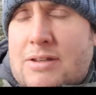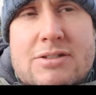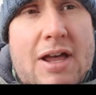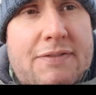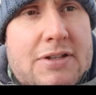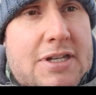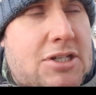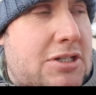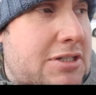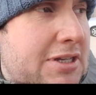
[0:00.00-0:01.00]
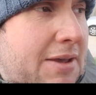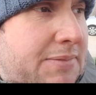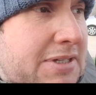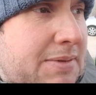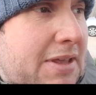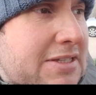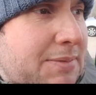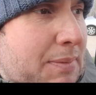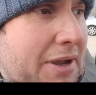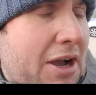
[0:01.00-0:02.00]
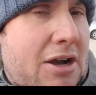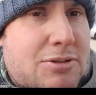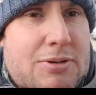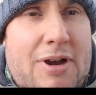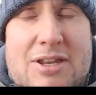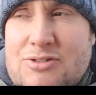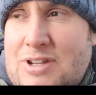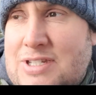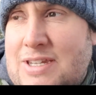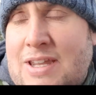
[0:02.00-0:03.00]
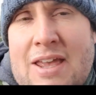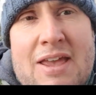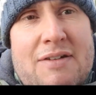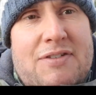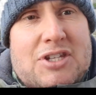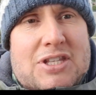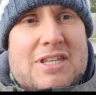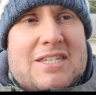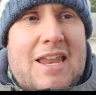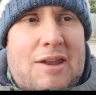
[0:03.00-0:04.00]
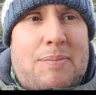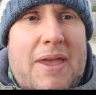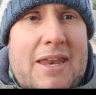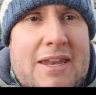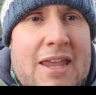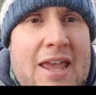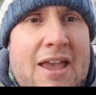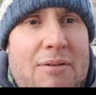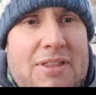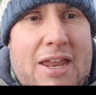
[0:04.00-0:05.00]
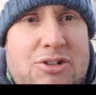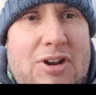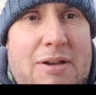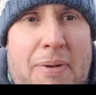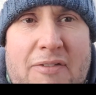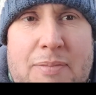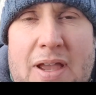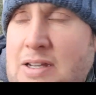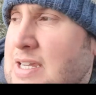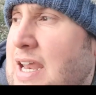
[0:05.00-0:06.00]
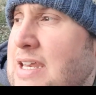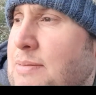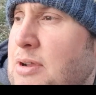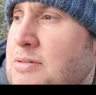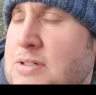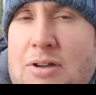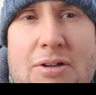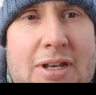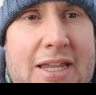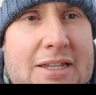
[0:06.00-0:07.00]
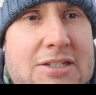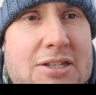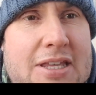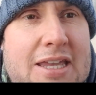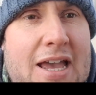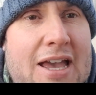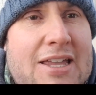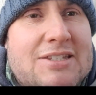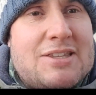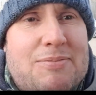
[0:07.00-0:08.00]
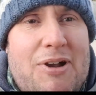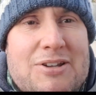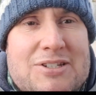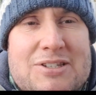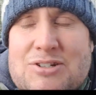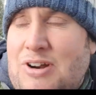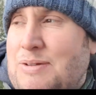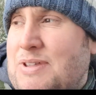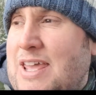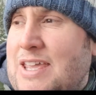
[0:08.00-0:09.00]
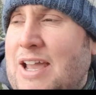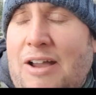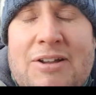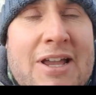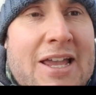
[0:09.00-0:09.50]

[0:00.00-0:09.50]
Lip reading: tough conditions. Some of my casts were quite interesting, fishing the centre pin with that tree above me. I did end up losing a hook link to the branch of the tree, but there you go.